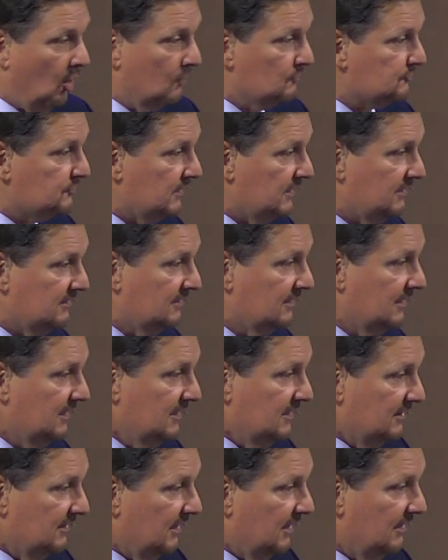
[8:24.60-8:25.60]
causing
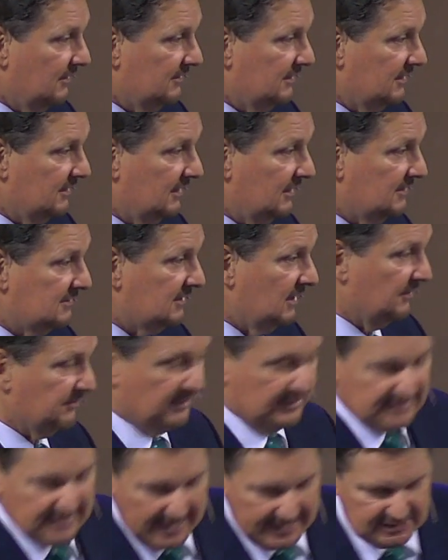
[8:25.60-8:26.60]

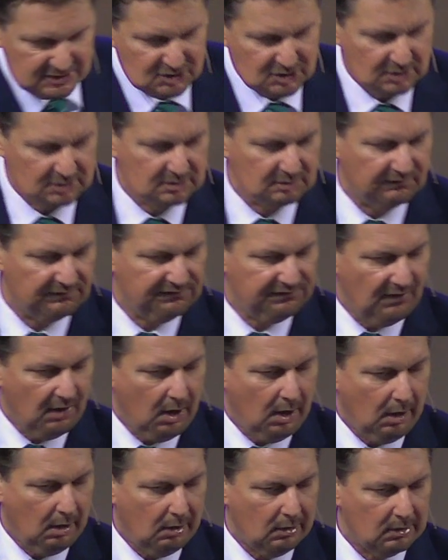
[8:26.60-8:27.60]
the nation to
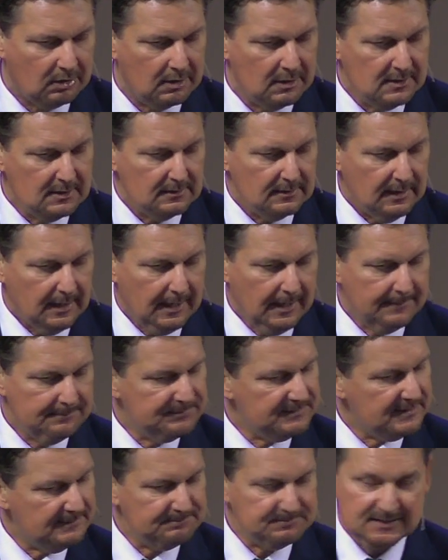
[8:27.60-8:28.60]
fall
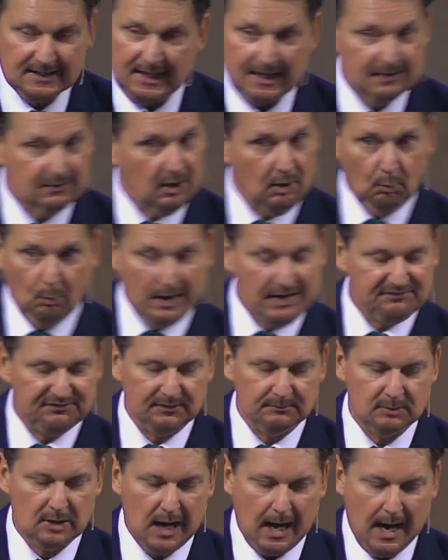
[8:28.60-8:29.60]
away
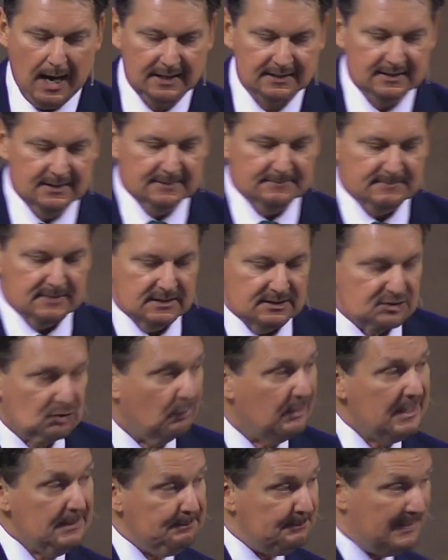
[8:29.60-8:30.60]
from God.
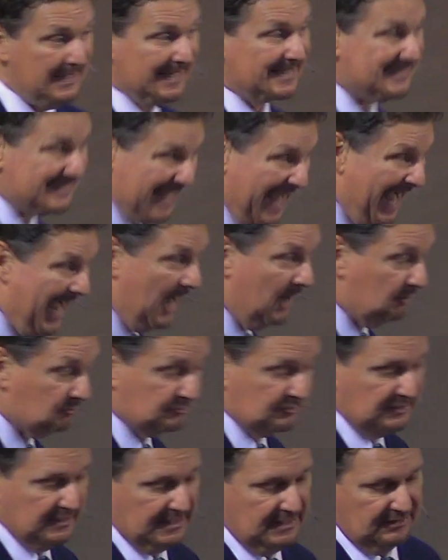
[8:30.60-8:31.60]
So he picks
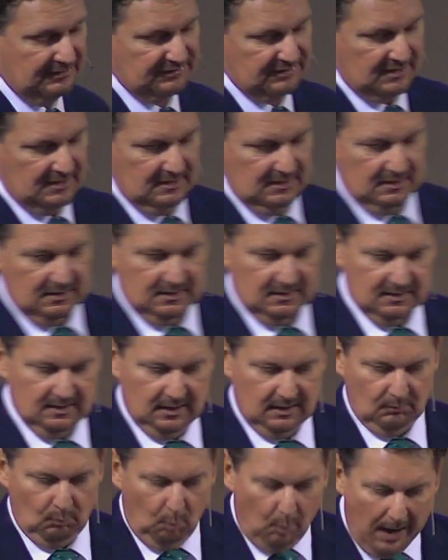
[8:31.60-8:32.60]
out these
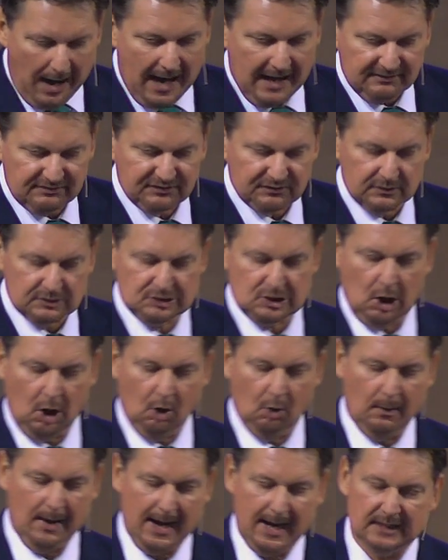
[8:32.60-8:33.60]
wives for
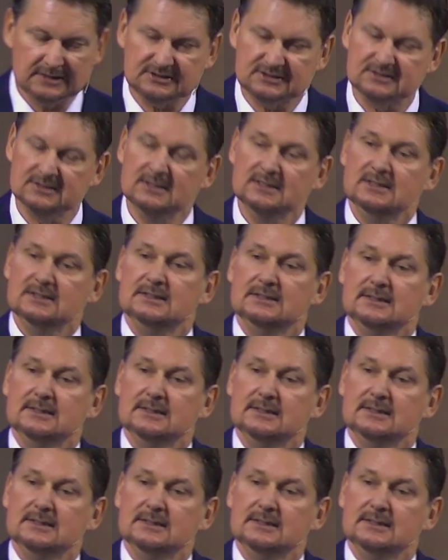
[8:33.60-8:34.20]
Joash